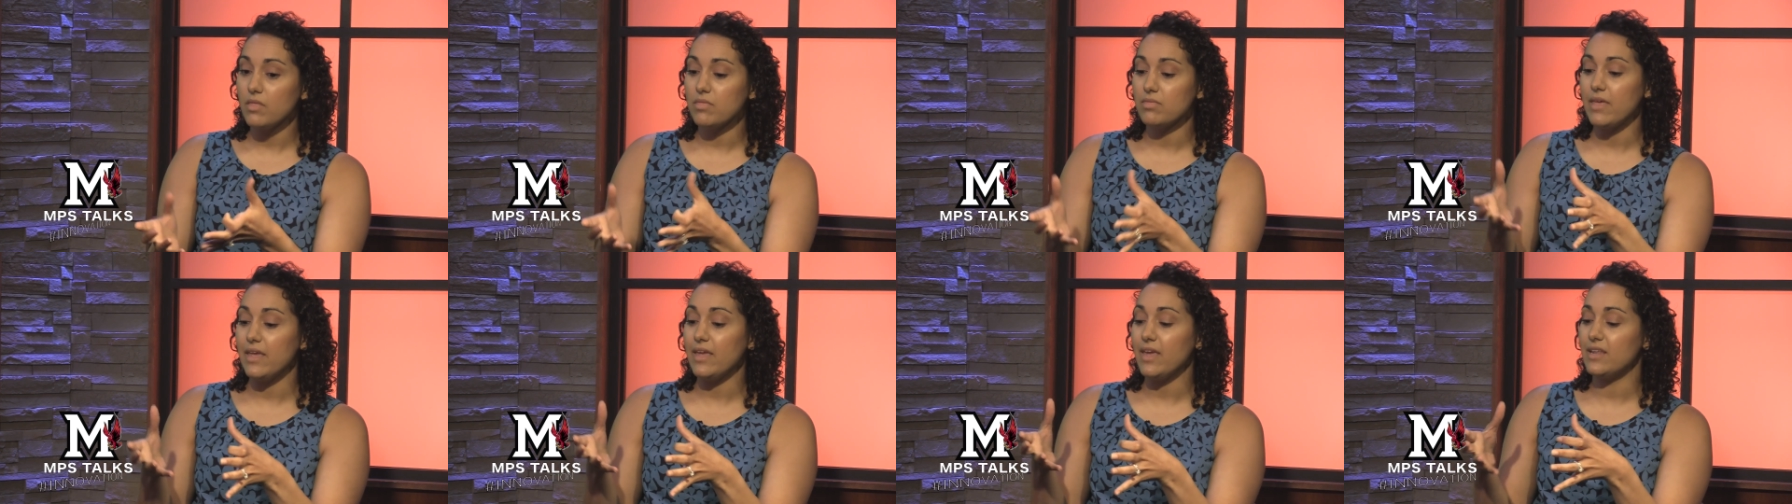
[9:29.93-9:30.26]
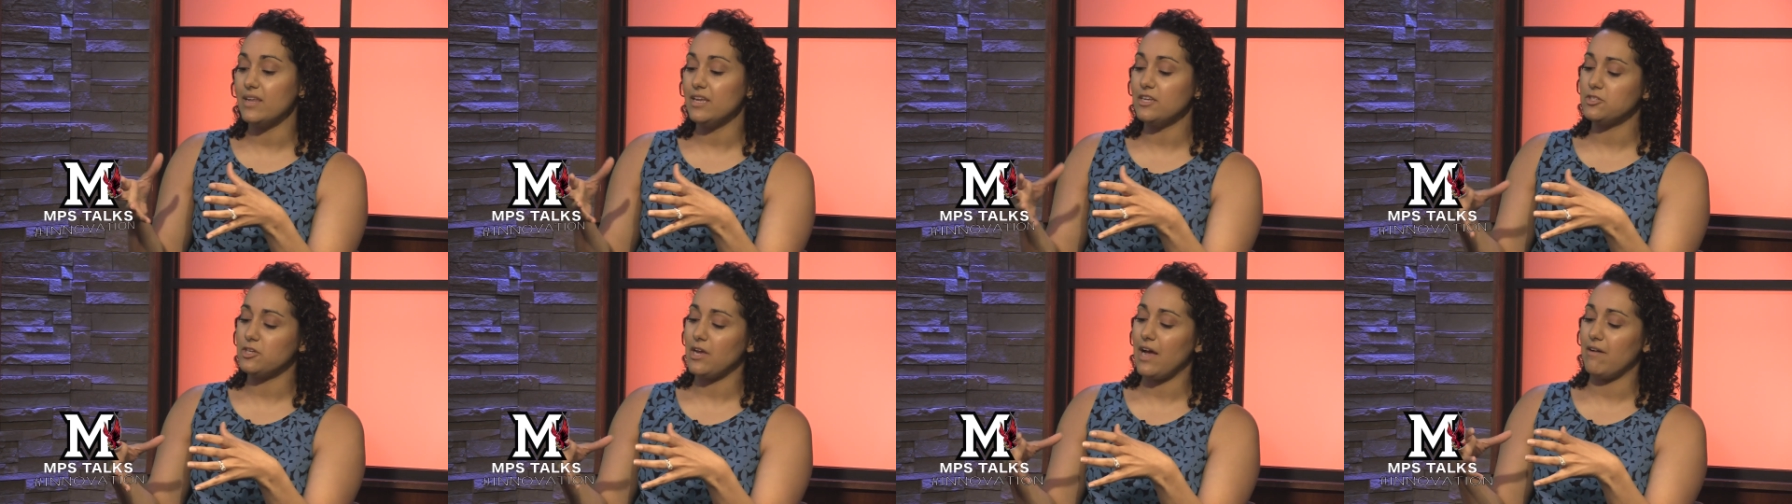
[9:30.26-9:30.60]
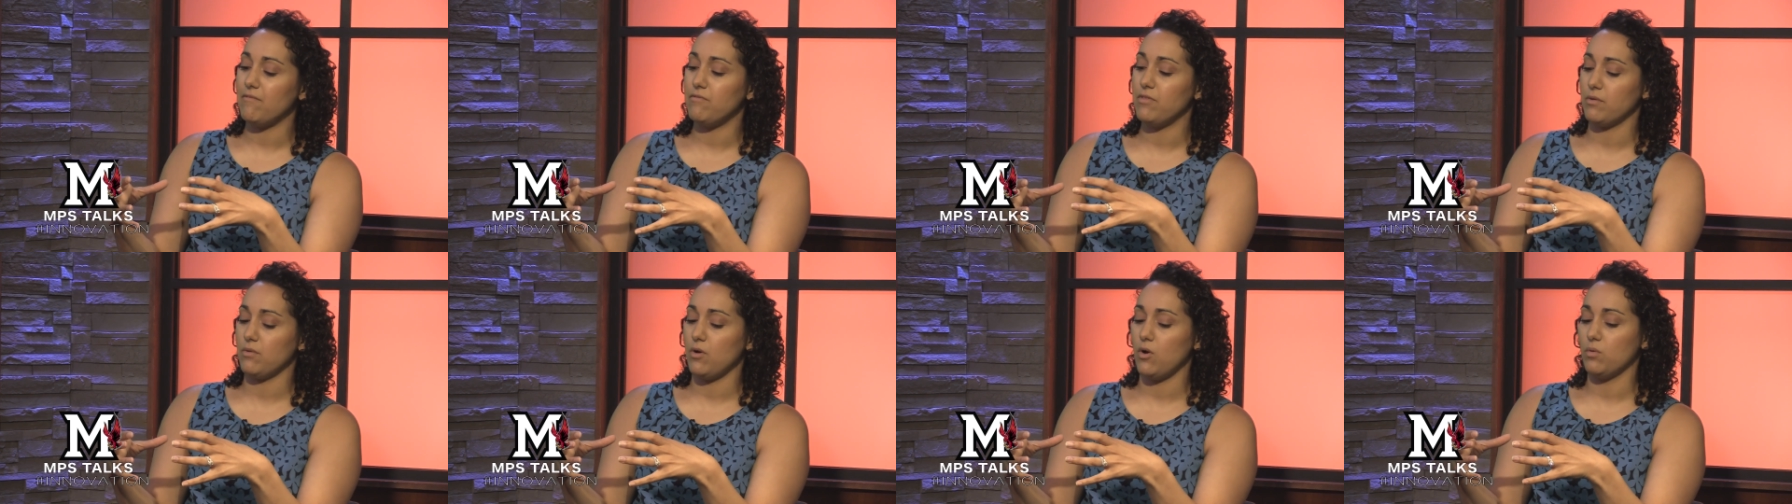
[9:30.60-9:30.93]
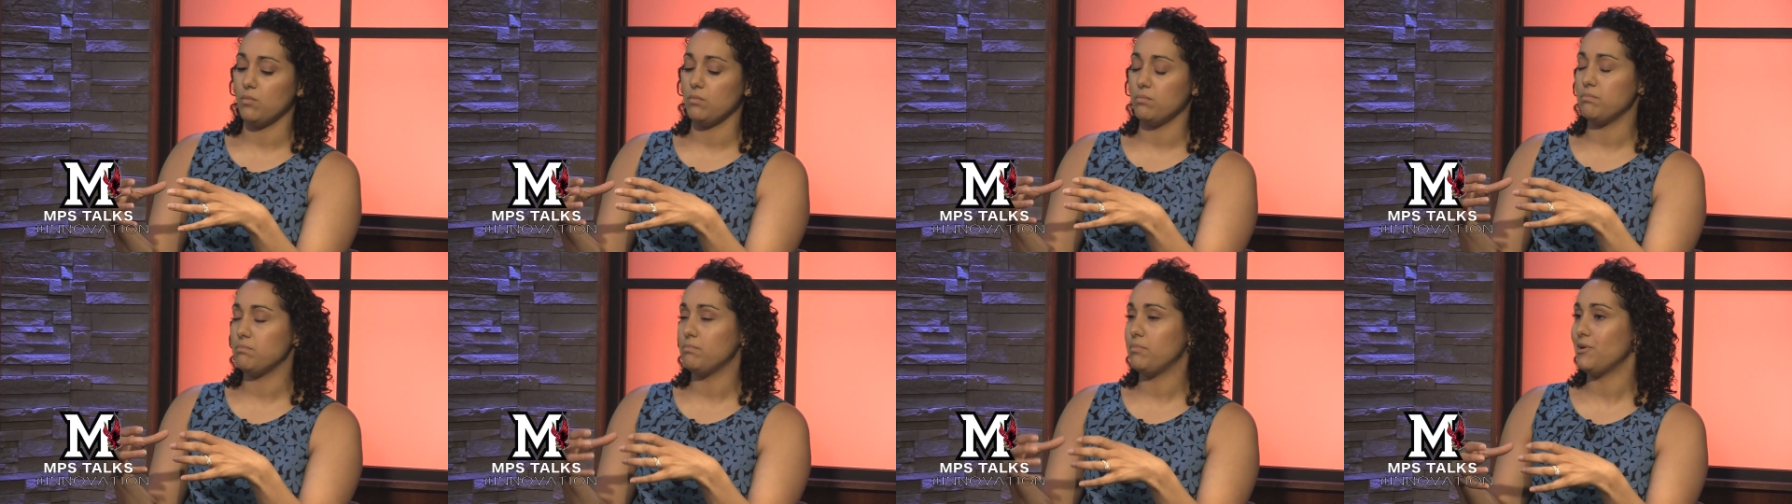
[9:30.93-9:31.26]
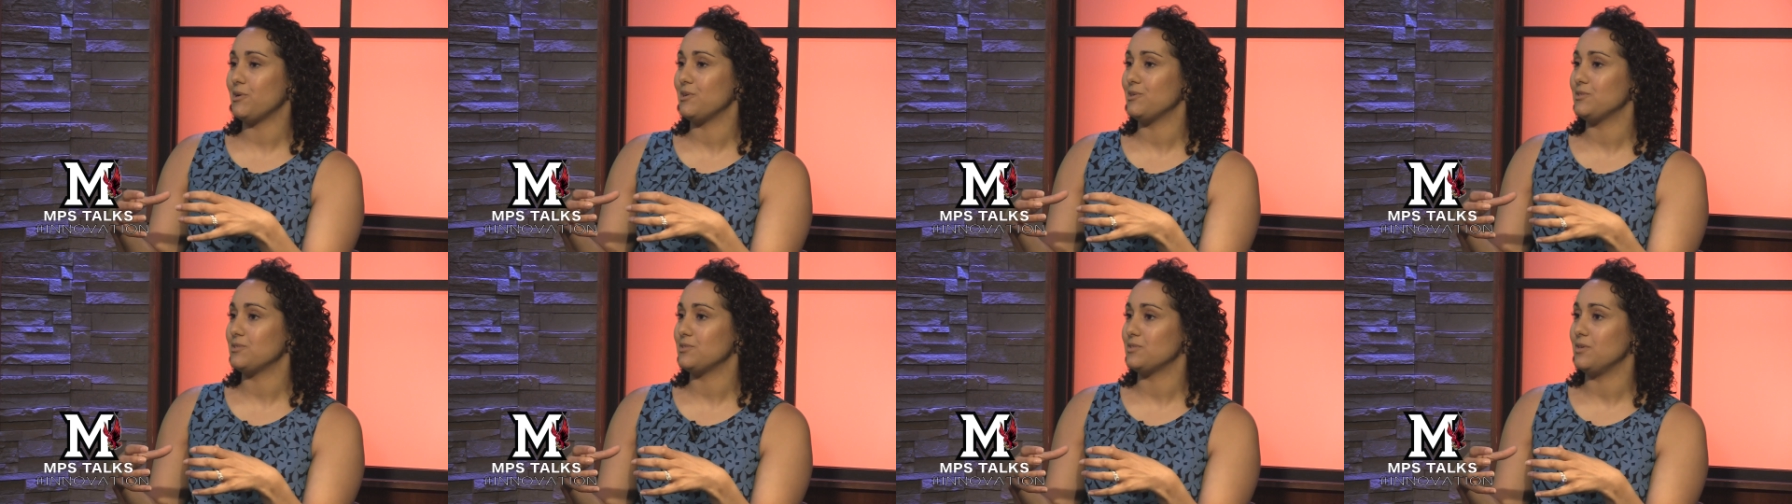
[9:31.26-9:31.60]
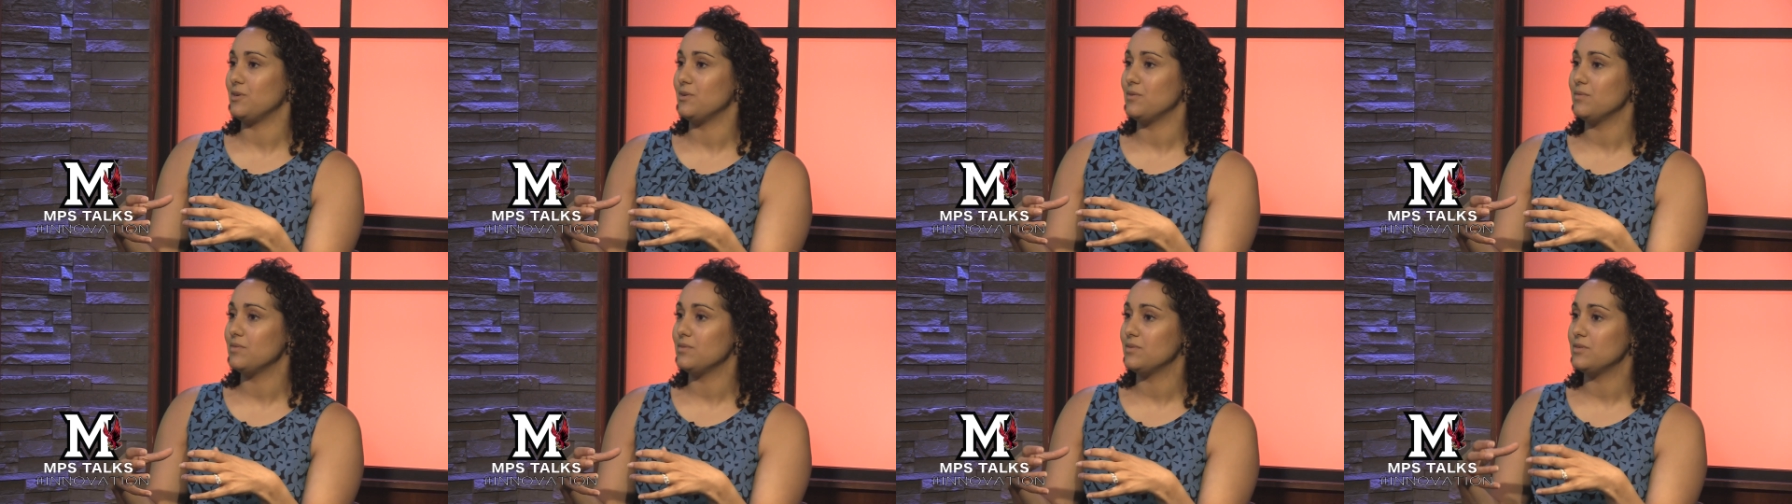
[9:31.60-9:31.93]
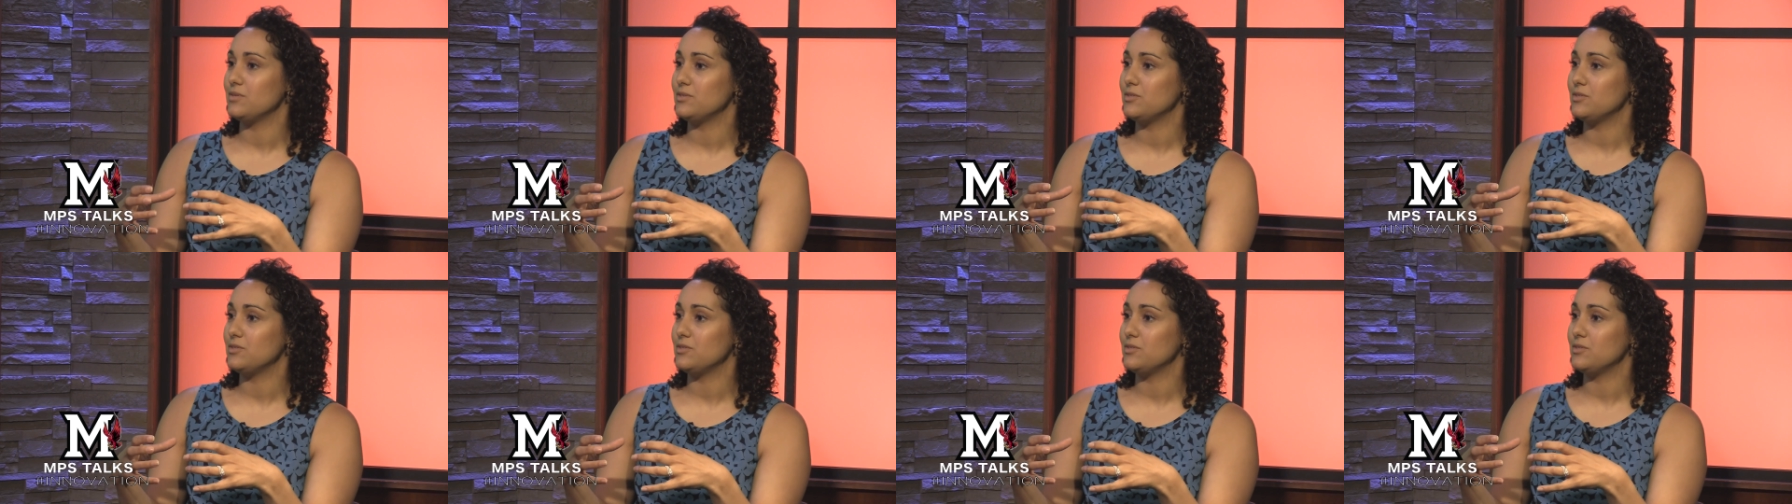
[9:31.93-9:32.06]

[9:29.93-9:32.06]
they can each have their own personal